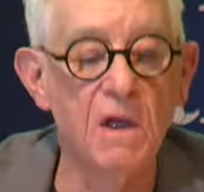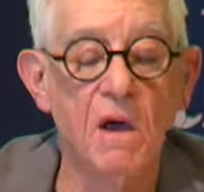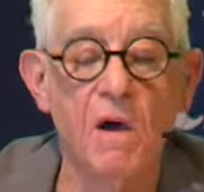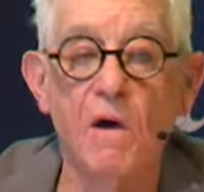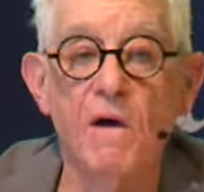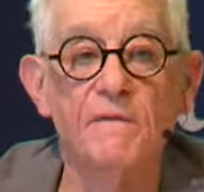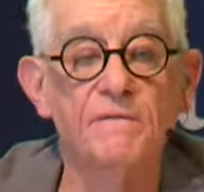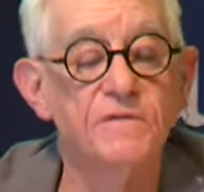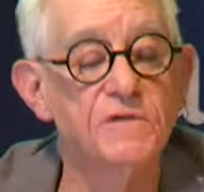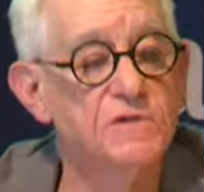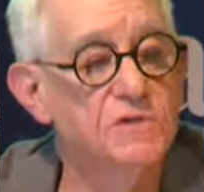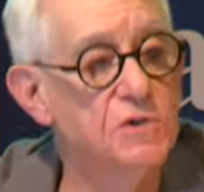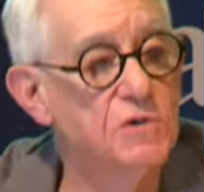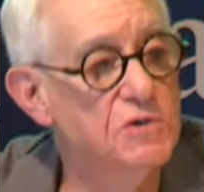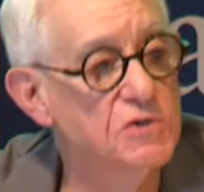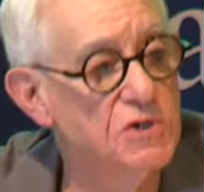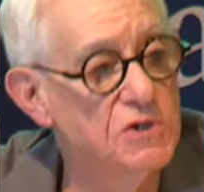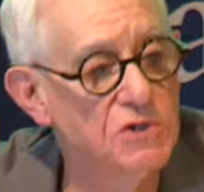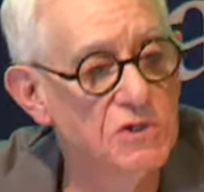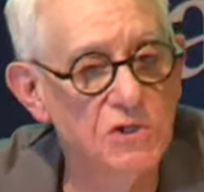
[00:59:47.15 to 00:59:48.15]

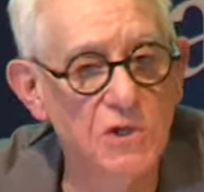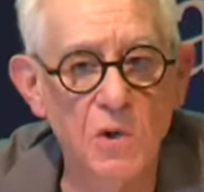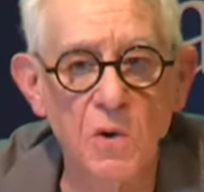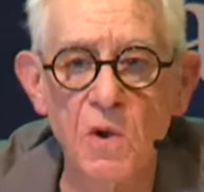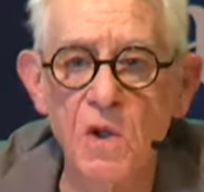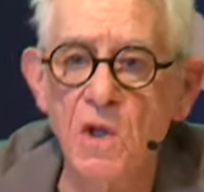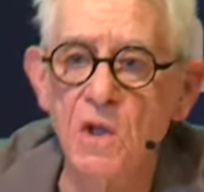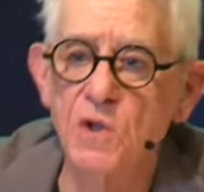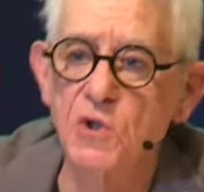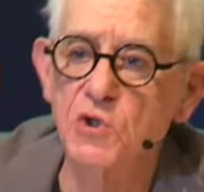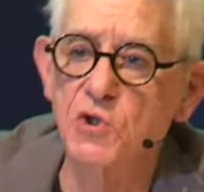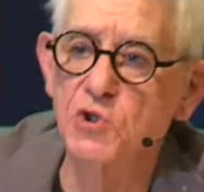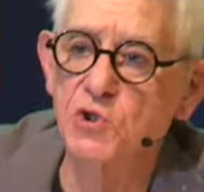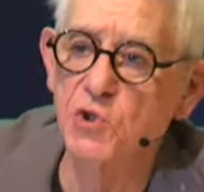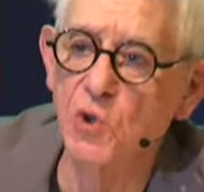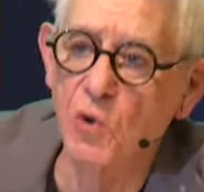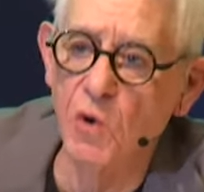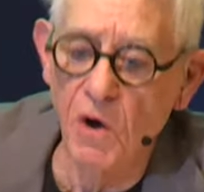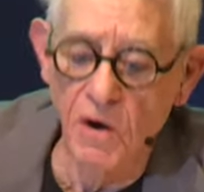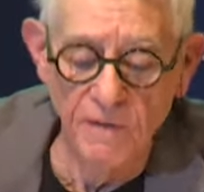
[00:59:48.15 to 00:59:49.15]
and so
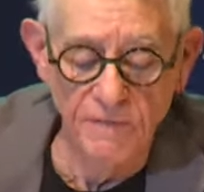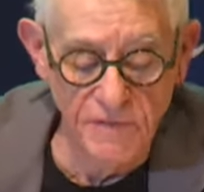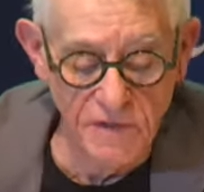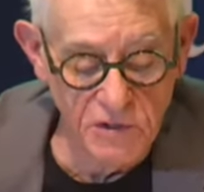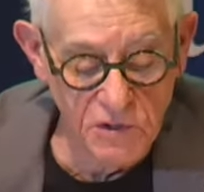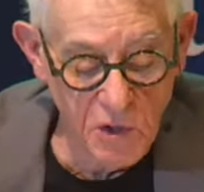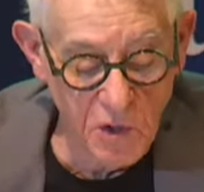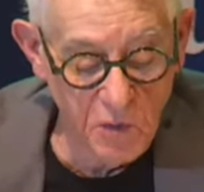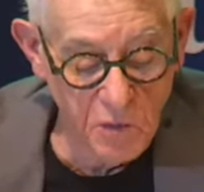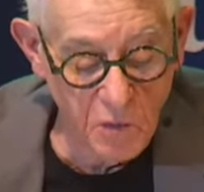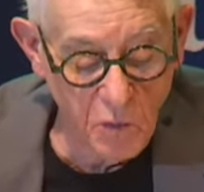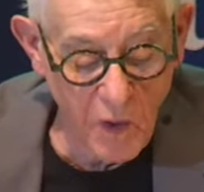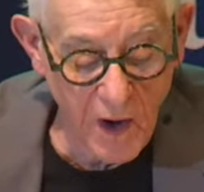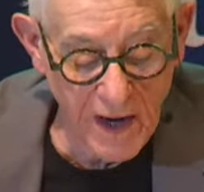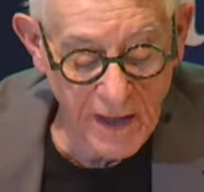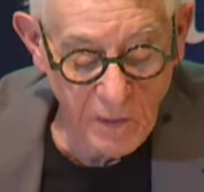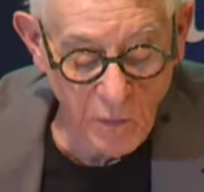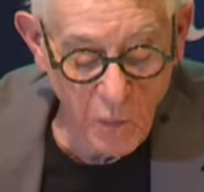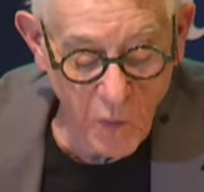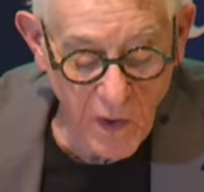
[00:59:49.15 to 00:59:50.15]
sure of his own
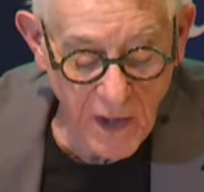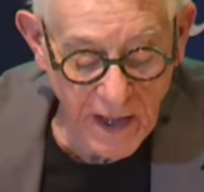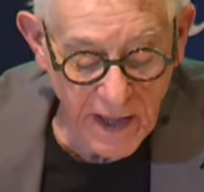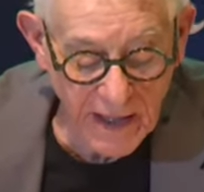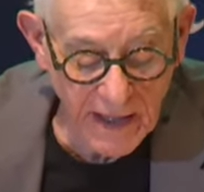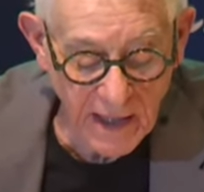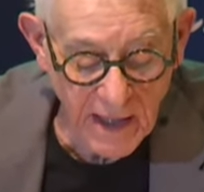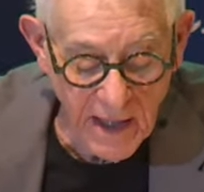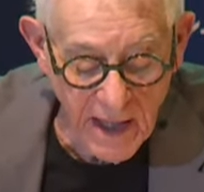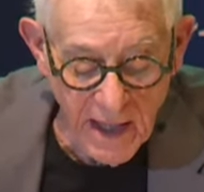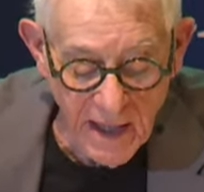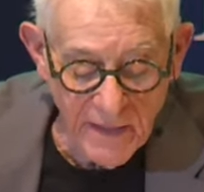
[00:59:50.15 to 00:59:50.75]
right way